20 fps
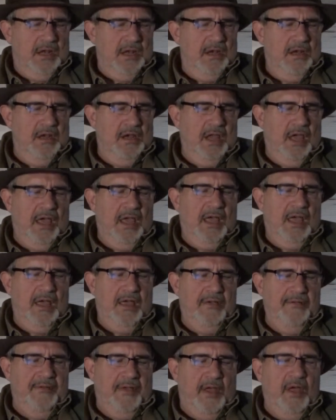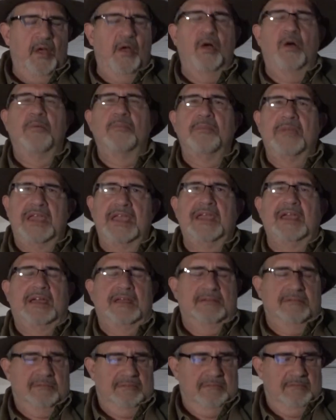Love all
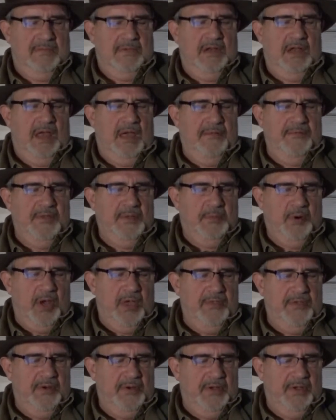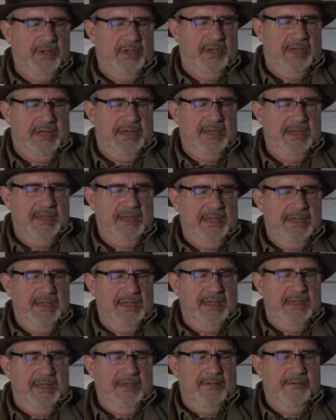men, love the brotherhood,
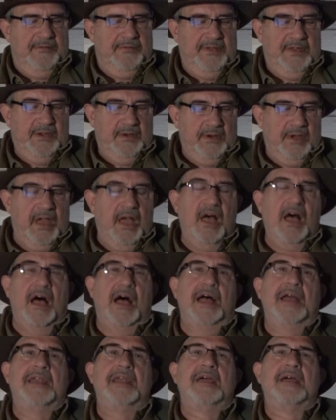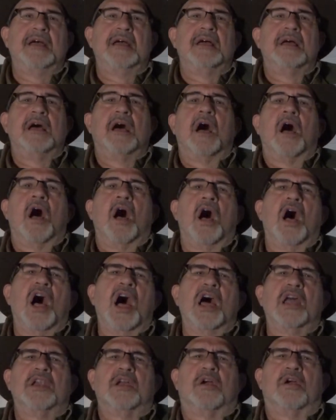fear God,
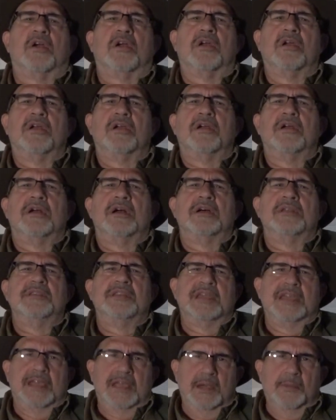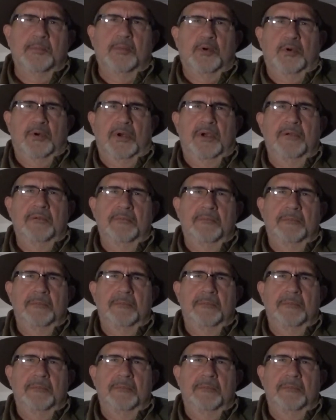honor the emperor.